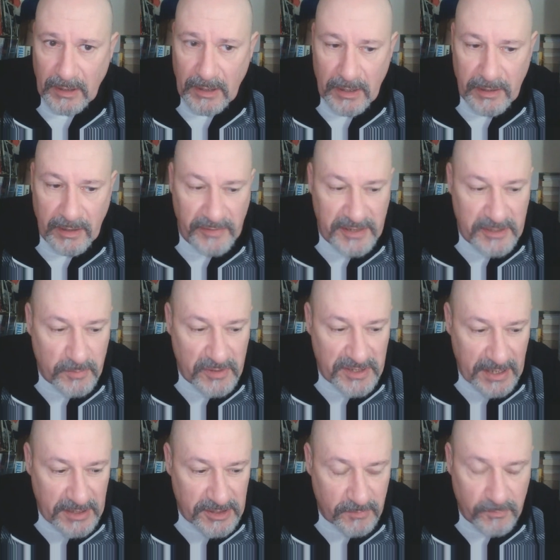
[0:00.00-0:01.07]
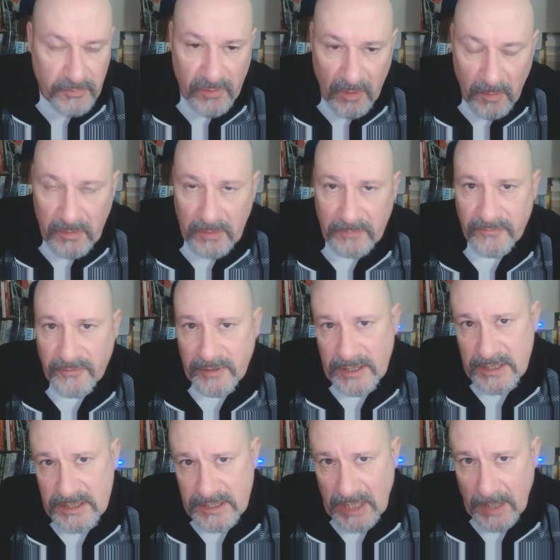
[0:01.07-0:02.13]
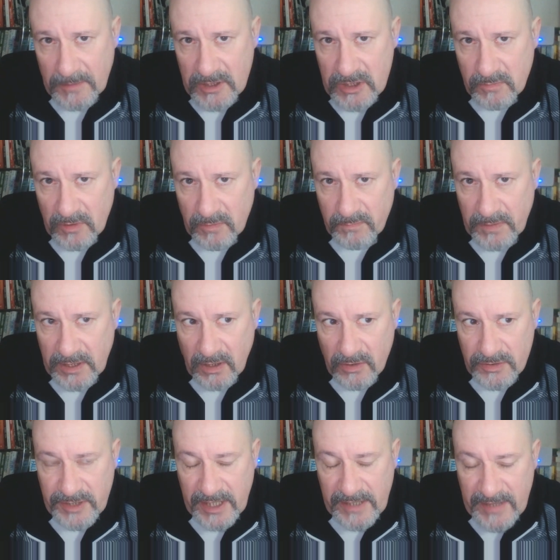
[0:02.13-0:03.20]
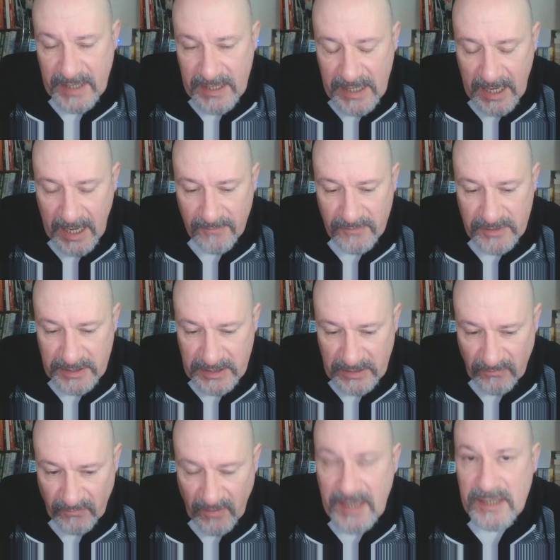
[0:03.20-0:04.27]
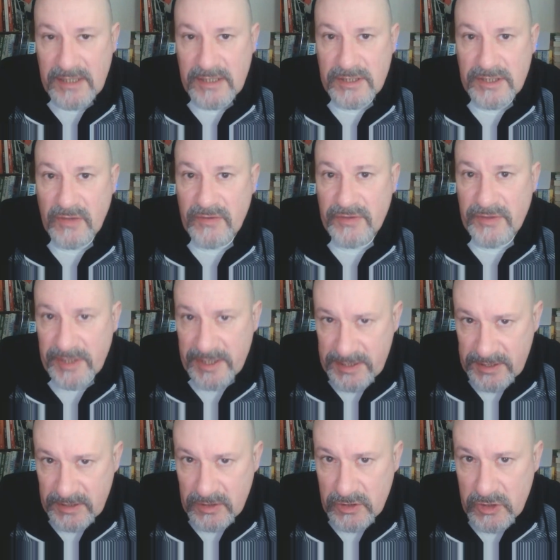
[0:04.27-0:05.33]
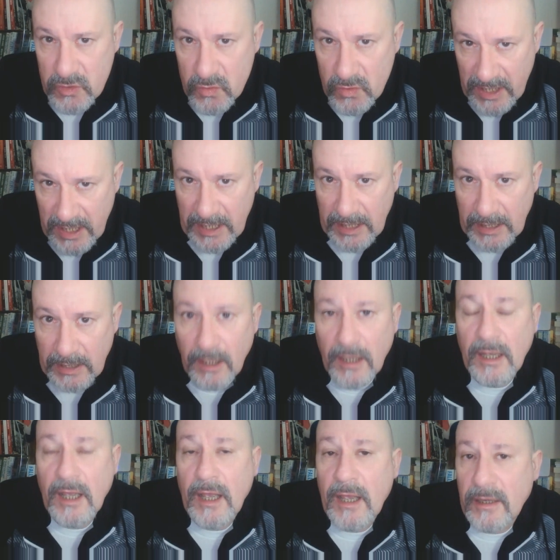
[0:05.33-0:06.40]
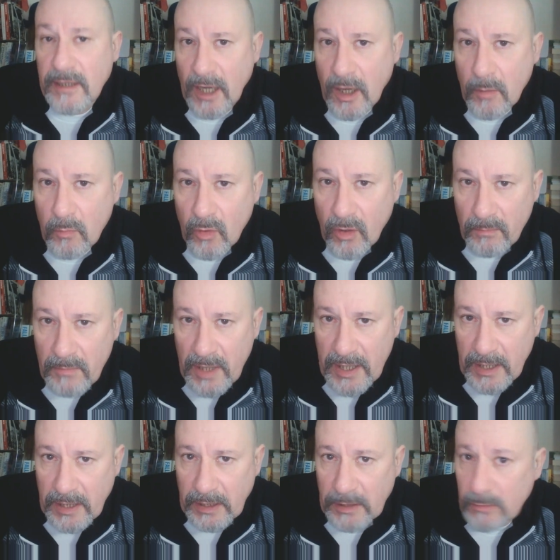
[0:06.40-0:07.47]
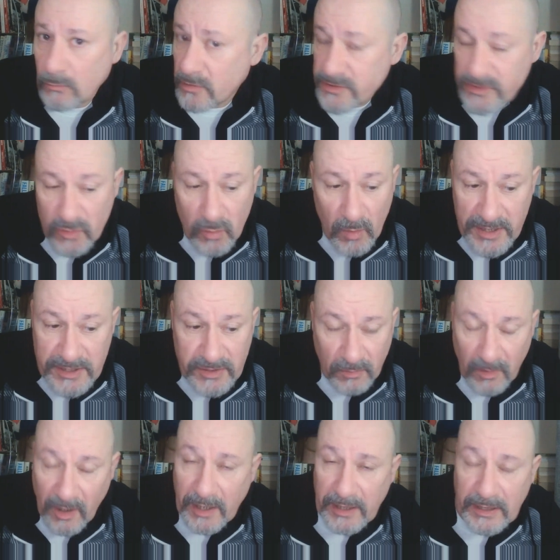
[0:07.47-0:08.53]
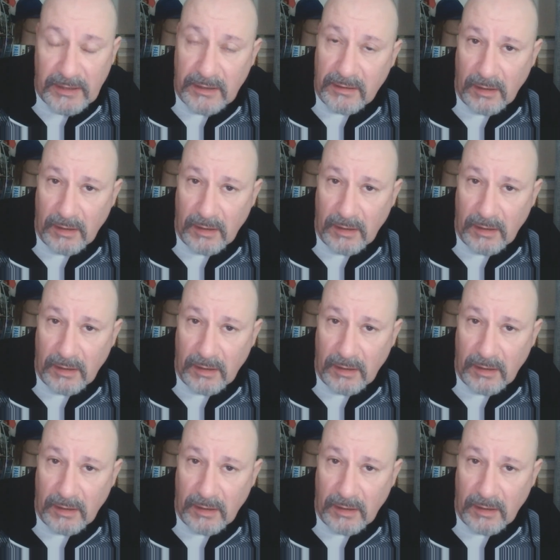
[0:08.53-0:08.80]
Now, this presents a problem for the establishment because they then have to defend this new king come what may. It wasn't always the way.